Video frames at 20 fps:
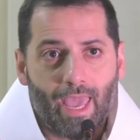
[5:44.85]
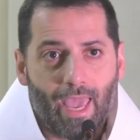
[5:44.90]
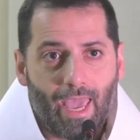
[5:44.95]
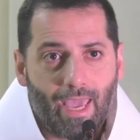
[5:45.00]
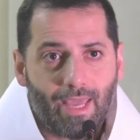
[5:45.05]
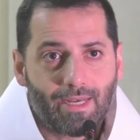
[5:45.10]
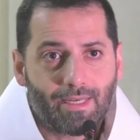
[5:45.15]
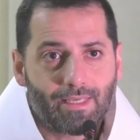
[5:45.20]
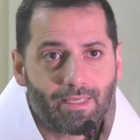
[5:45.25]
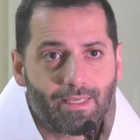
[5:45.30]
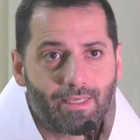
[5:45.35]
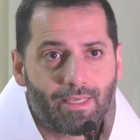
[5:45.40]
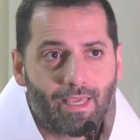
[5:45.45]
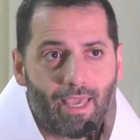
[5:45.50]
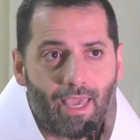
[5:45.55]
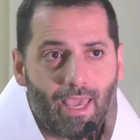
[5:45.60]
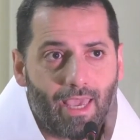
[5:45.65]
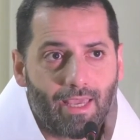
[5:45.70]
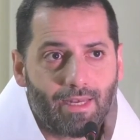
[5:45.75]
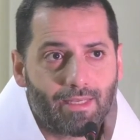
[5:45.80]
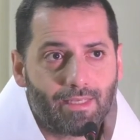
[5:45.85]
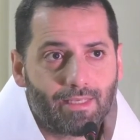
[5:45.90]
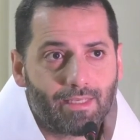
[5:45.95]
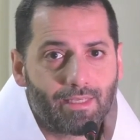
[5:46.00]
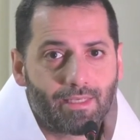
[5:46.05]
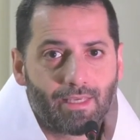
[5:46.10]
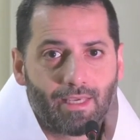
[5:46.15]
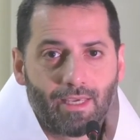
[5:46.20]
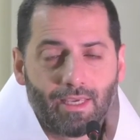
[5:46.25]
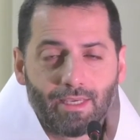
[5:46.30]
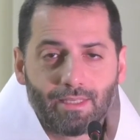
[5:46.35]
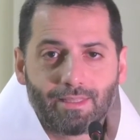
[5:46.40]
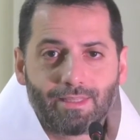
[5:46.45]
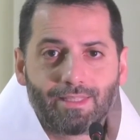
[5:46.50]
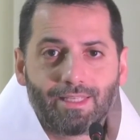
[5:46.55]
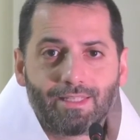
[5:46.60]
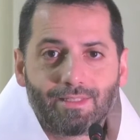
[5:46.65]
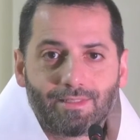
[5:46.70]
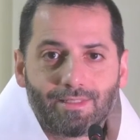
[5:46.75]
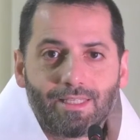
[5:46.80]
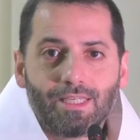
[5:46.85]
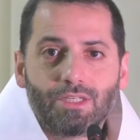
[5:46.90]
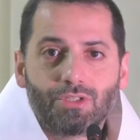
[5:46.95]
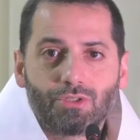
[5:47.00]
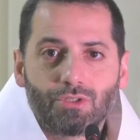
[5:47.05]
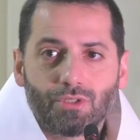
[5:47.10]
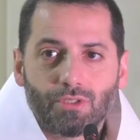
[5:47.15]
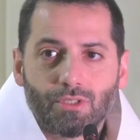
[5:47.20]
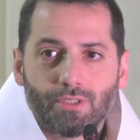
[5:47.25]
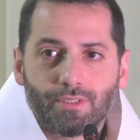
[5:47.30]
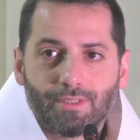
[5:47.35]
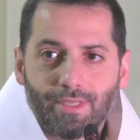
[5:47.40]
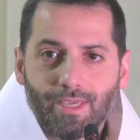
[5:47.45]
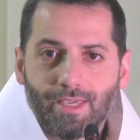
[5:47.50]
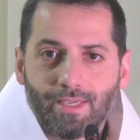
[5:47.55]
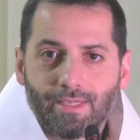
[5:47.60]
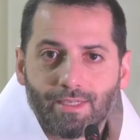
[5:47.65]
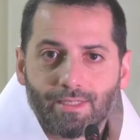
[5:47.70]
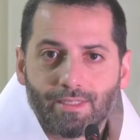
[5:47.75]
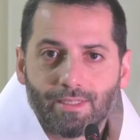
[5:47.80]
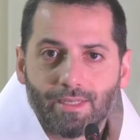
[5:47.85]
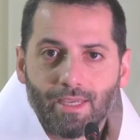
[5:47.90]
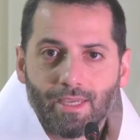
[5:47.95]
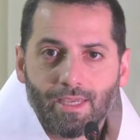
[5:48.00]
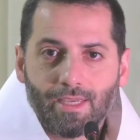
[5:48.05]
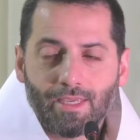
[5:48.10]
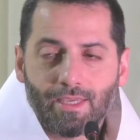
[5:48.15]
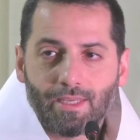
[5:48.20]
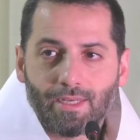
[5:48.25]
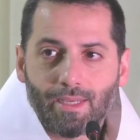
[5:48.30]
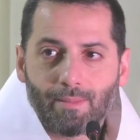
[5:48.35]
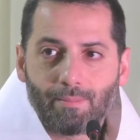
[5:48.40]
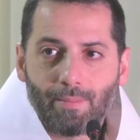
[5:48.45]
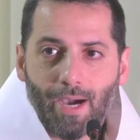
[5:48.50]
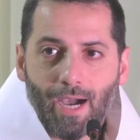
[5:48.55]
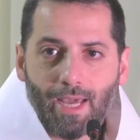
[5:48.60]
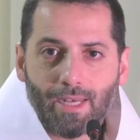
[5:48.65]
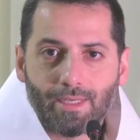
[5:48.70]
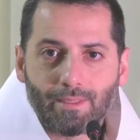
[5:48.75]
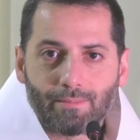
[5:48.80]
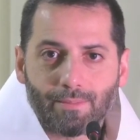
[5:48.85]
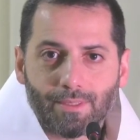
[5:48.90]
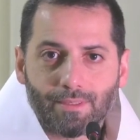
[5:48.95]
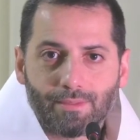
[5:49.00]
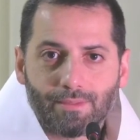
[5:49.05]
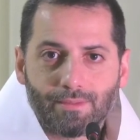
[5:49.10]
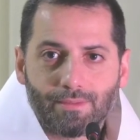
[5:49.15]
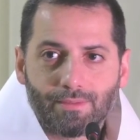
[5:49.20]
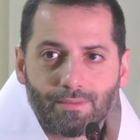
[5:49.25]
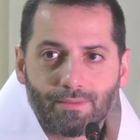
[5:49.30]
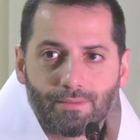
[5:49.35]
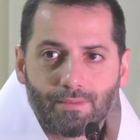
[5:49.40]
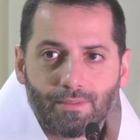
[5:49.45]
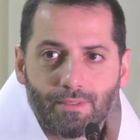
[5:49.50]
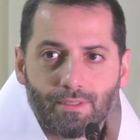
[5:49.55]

any, any decision taken in a parliament.